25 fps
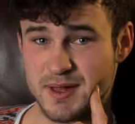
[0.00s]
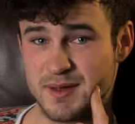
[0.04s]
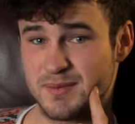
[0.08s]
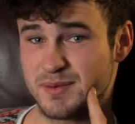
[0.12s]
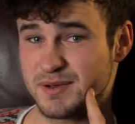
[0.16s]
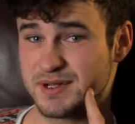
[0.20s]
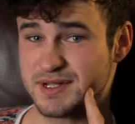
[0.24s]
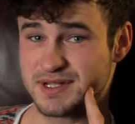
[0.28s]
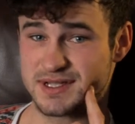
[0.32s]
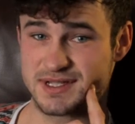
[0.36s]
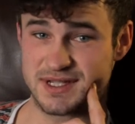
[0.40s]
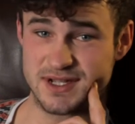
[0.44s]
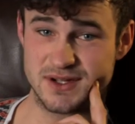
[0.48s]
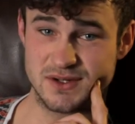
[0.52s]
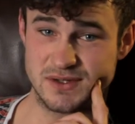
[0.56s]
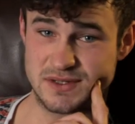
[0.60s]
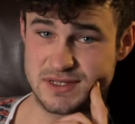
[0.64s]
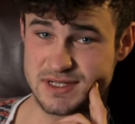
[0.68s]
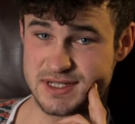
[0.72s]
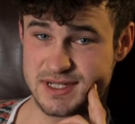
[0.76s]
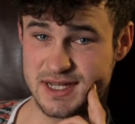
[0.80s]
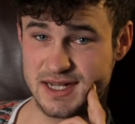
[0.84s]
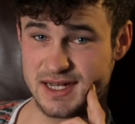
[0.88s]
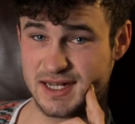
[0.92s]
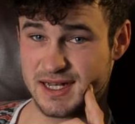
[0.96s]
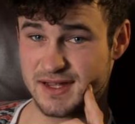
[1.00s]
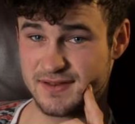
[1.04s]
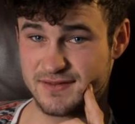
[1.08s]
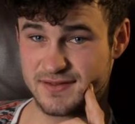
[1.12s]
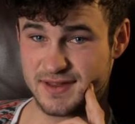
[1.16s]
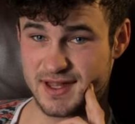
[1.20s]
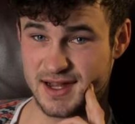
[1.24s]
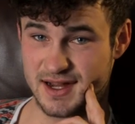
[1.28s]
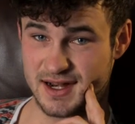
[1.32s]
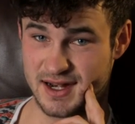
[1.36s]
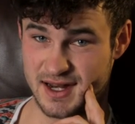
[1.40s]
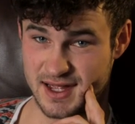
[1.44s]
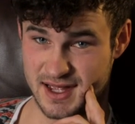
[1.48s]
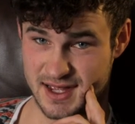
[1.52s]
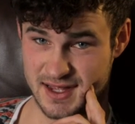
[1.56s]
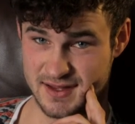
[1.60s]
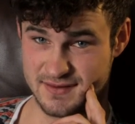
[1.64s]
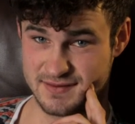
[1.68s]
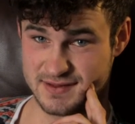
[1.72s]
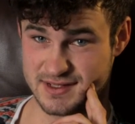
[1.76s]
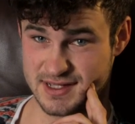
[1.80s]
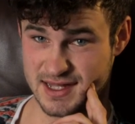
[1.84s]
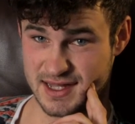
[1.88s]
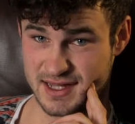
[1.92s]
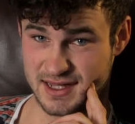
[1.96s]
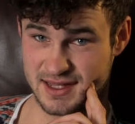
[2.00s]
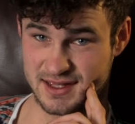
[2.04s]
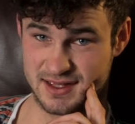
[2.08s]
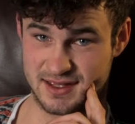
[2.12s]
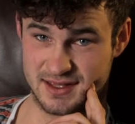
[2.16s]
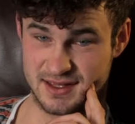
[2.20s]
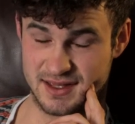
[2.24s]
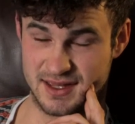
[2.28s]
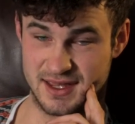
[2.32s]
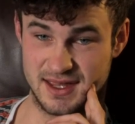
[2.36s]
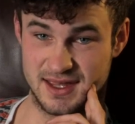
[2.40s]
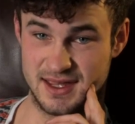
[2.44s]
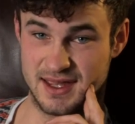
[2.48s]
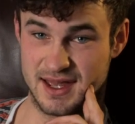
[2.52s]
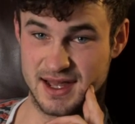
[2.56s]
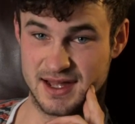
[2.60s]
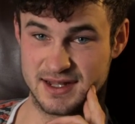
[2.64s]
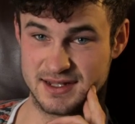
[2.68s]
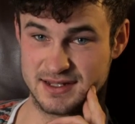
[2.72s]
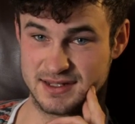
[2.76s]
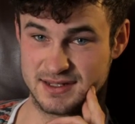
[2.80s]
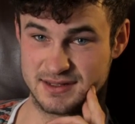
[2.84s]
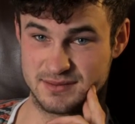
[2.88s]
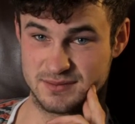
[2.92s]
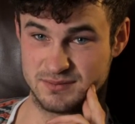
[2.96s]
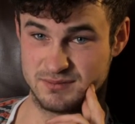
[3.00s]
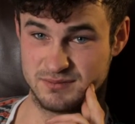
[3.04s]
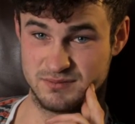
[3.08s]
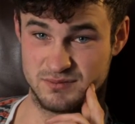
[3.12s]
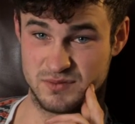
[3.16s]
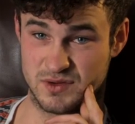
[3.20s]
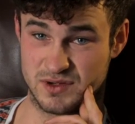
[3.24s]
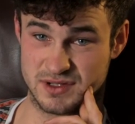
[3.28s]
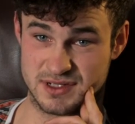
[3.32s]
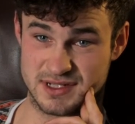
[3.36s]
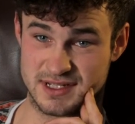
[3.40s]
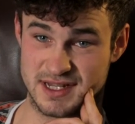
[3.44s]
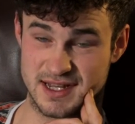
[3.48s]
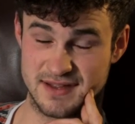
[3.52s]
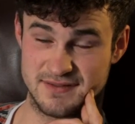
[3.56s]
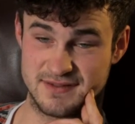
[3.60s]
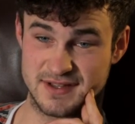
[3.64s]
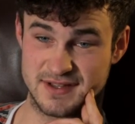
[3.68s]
people in school still lived their lives like he had once